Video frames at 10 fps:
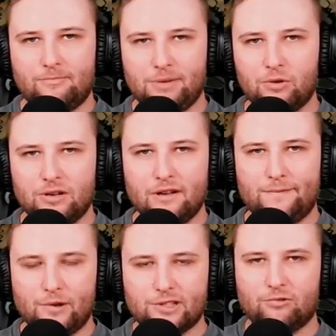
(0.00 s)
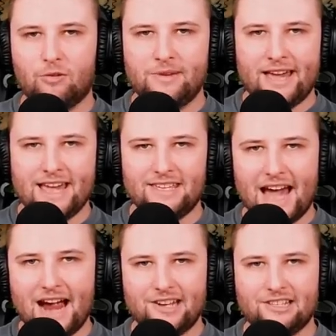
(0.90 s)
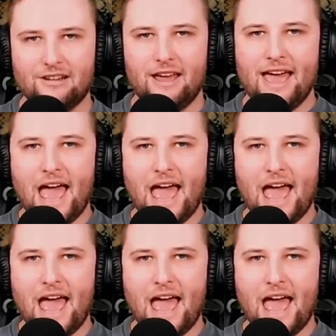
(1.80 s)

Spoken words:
built for swarming a garrison.